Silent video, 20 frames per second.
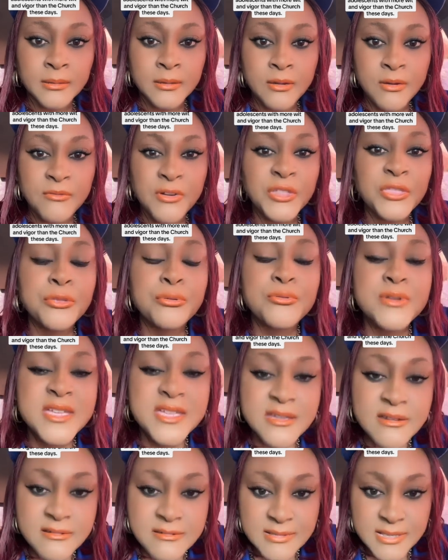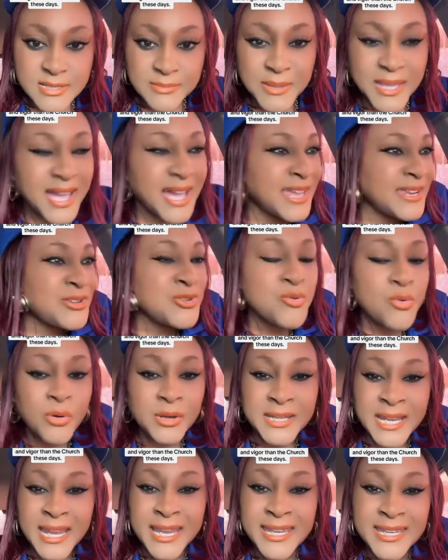for 3 years, because I know
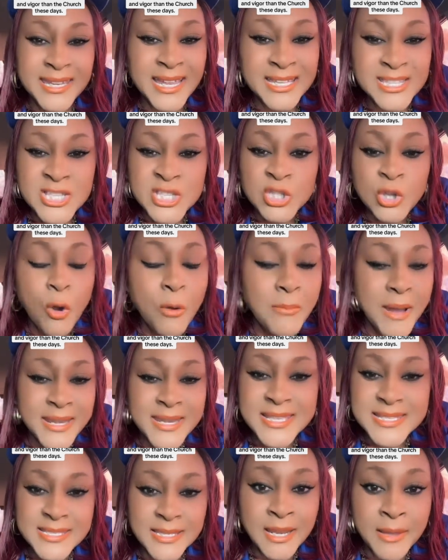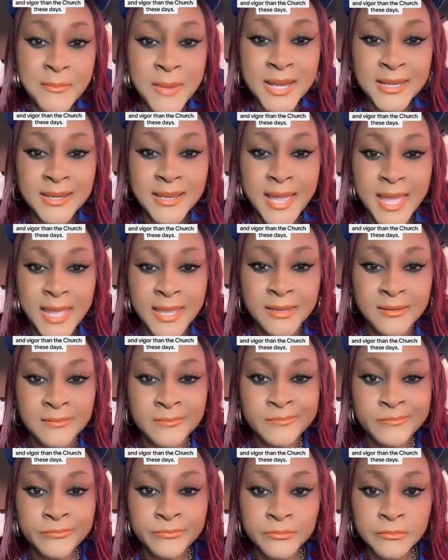that stubbornness in a mankind.
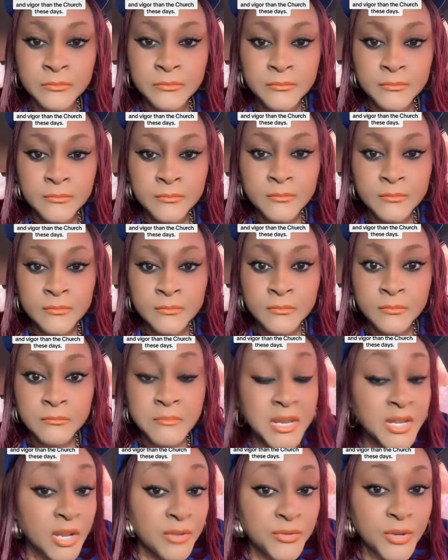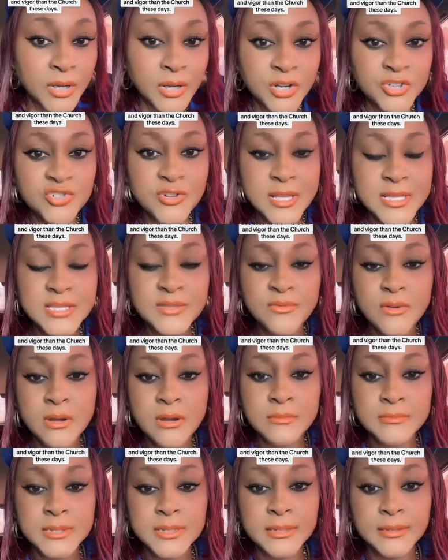Many of you are not
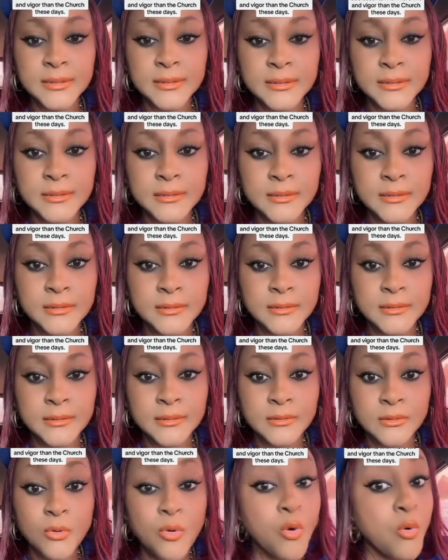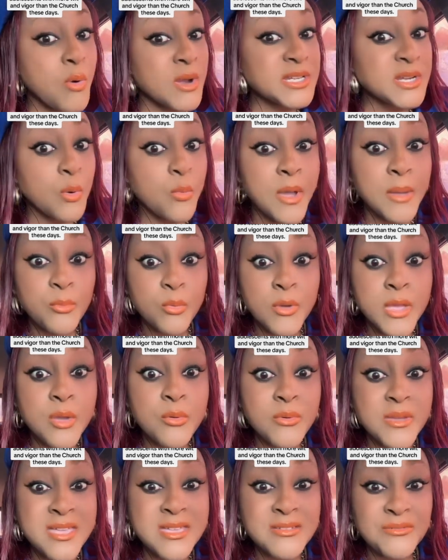transformed. Oh, what a web we
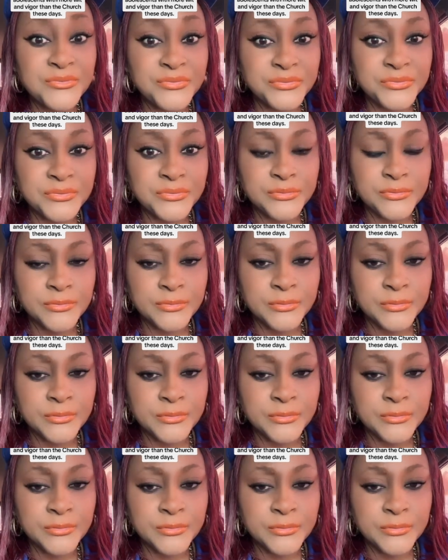weave